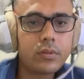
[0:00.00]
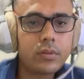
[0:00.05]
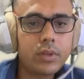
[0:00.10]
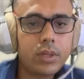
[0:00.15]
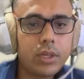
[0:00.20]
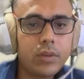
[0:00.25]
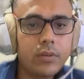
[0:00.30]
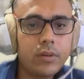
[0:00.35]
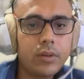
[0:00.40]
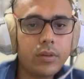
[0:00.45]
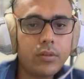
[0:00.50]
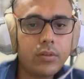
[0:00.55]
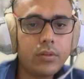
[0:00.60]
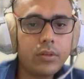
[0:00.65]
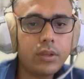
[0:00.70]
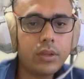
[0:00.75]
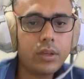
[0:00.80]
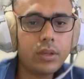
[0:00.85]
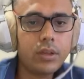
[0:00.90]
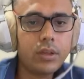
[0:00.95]
If you go
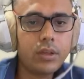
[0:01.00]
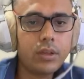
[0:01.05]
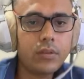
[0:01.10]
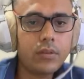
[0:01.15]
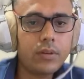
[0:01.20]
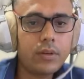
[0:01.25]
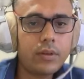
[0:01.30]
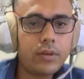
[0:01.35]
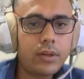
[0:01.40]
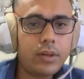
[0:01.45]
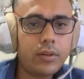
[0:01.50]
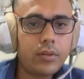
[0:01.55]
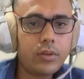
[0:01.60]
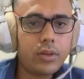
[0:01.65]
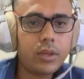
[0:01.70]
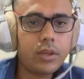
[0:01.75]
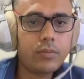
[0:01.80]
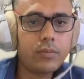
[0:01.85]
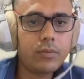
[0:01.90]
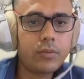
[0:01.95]
here, you will try to
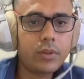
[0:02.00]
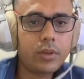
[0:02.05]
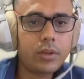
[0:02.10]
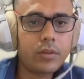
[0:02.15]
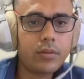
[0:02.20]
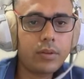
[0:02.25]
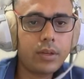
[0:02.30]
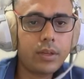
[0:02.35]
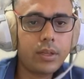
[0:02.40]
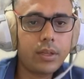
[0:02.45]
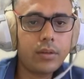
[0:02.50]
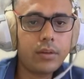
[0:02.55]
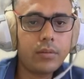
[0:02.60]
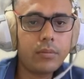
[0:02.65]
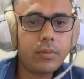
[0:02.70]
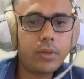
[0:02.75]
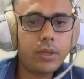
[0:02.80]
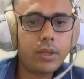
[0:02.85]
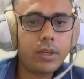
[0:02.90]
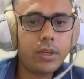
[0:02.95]
capture and then
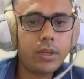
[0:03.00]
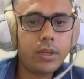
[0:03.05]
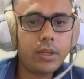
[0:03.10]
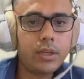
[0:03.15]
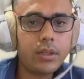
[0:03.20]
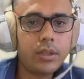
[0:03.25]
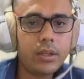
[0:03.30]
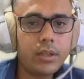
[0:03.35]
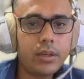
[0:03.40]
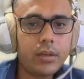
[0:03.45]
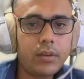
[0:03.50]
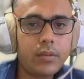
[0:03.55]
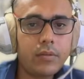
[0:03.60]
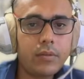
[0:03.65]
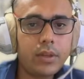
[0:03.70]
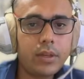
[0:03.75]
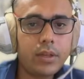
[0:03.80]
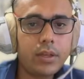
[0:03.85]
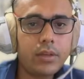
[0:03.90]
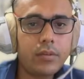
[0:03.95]
eliminate, and then you
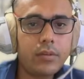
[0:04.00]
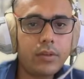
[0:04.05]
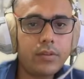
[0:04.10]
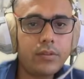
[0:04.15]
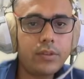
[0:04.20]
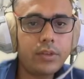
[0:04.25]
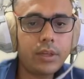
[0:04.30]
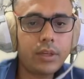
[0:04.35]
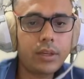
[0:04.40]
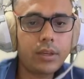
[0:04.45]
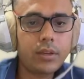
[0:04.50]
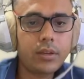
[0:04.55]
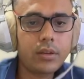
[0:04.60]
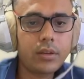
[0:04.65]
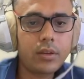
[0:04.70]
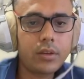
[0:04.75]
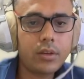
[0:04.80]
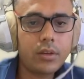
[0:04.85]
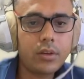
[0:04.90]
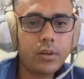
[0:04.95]
will leave it check.
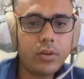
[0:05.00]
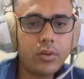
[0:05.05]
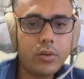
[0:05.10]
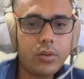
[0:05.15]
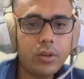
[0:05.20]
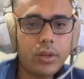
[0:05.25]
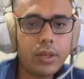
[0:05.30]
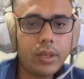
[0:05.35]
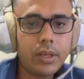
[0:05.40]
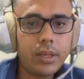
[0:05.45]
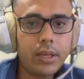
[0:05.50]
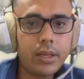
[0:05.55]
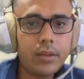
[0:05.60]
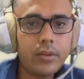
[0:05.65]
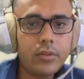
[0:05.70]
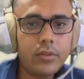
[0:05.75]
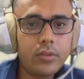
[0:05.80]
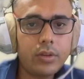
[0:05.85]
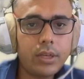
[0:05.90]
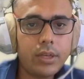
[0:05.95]
Okay,
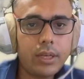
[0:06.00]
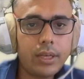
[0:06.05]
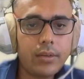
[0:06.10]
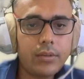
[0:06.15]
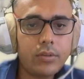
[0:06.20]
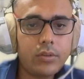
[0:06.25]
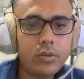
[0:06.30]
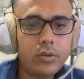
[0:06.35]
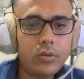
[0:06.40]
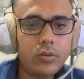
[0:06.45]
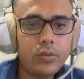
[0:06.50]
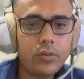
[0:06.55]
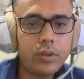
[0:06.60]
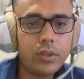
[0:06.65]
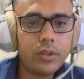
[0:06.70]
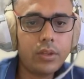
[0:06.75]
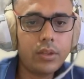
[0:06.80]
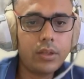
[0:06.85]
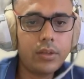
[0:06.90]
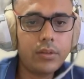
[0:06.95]
so let's go with
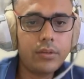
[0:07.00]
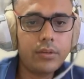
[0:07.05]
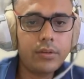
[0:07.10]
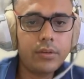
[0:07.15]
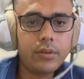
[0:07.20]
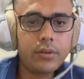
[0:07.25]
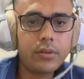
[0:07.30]
it.